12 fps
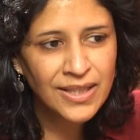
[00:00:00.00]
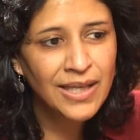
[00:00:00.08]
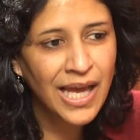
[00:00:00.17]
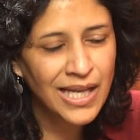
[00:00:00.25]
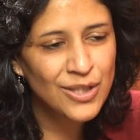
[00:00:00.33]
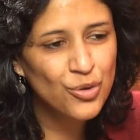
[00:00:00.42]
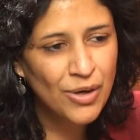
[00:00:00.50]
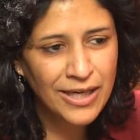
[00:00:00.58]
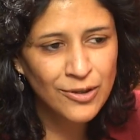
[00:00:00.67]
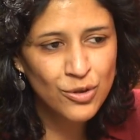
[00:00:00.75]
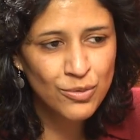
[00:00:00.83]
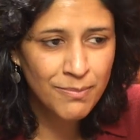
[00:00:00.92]
not trying
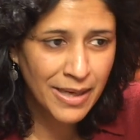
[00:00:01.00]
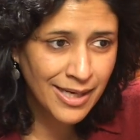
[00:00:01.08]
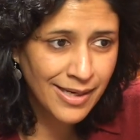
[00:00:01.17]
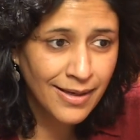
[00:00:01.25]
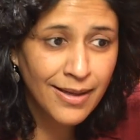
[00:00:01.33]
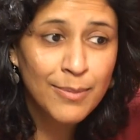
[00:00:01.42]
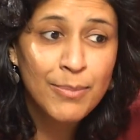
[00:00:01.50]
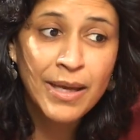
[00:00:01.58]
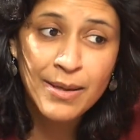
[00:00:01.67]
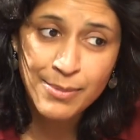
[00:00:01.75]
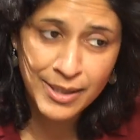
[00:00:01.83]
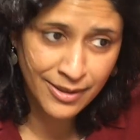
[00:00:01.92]
to make a
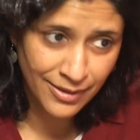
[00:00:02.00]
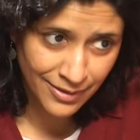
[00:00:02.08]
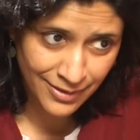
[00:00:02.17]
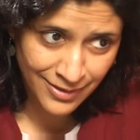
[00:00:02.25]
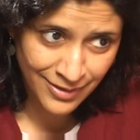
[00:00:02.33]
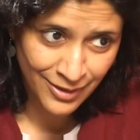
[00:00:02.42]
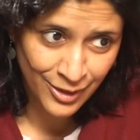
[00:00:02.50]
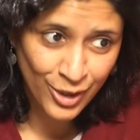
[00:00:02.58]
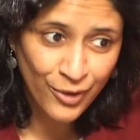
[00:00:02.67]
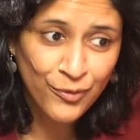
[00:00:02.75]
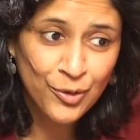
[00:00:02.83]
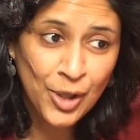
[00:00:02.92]
baby.
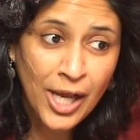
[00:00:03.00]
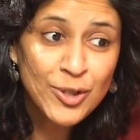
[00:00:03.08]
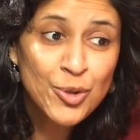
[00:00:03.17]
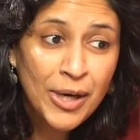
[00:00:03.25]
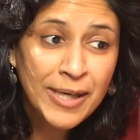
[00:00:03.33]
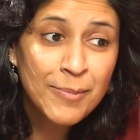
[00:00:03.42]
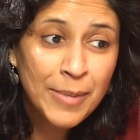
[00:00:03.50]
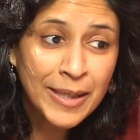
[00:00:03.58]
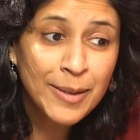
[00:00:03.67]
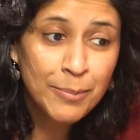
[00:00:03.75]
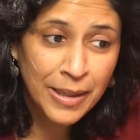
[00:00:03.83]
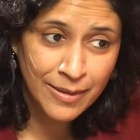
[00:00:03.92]
If you're not trying to make
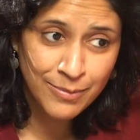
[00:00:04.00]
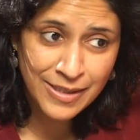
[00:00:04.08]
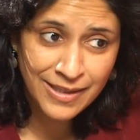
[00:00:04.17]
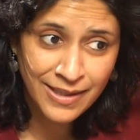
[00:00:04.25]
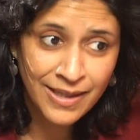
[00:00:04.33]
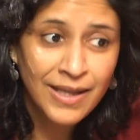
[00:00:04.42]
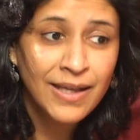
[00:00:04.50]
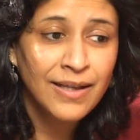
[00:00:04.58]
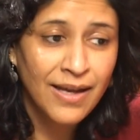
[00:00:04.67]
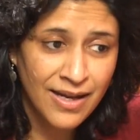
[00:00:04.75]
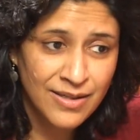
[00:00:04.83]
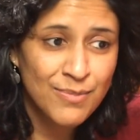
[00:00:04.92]
a baby,
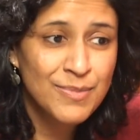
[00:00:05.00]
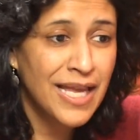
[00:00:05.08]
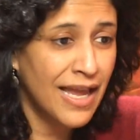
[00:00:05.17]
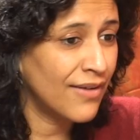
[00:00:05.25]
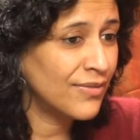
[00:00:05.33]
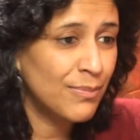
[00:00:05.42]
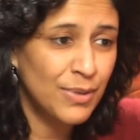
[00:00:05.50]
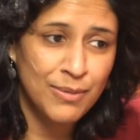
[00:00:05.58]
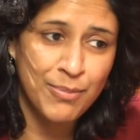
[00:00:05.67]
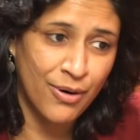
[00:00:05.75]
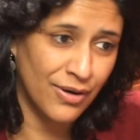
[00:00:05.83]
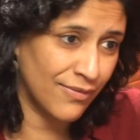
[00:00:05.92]
condoms have to be
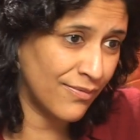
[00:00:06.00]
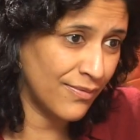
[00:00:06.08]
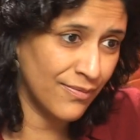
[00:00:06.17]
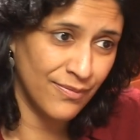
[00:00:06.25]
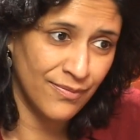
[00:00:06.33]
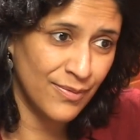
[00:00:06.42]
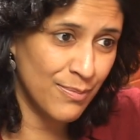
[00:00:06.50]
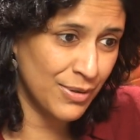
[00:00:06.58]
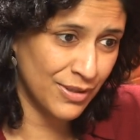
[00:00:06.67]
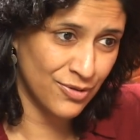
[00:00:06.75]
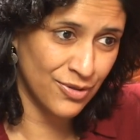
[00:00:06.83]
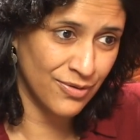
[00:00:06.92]
a part of the
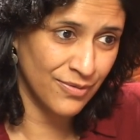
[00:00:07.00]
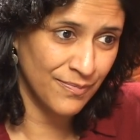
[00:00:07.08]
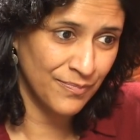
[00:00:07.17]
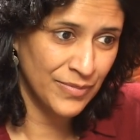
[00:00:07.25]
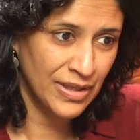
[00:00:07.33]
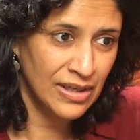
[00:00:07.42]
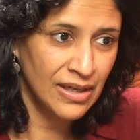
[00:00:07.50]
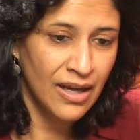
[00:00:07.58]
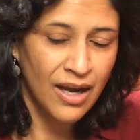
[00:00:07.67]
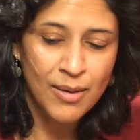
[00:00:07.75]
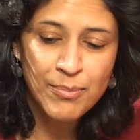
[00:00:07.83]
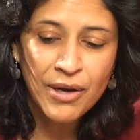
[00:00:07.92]
picture.
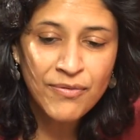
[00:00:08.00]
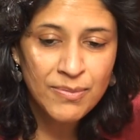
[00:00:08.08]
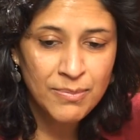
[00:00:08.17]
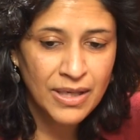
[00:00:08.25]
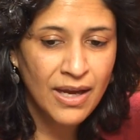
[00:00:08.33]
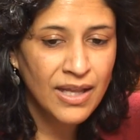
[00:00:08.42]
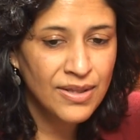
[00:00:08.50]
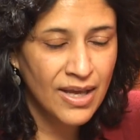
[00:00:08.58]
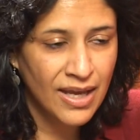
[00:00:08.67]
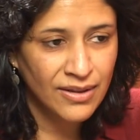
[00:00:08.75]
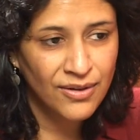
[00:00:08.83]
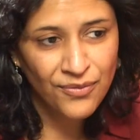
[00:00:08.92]
Above and beyond
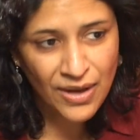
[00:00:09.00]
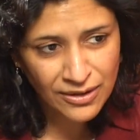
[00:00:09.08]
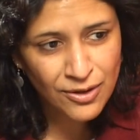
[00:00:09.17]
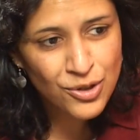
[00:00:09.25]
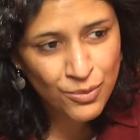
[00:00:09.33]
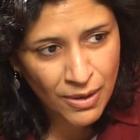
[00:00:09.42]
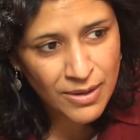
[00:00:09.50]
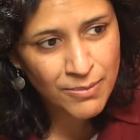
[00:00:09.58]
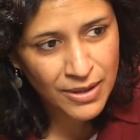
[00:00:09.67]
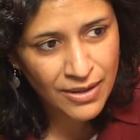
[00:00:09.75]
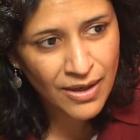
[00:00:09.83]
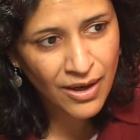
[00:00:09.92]
that, the fact that you want to be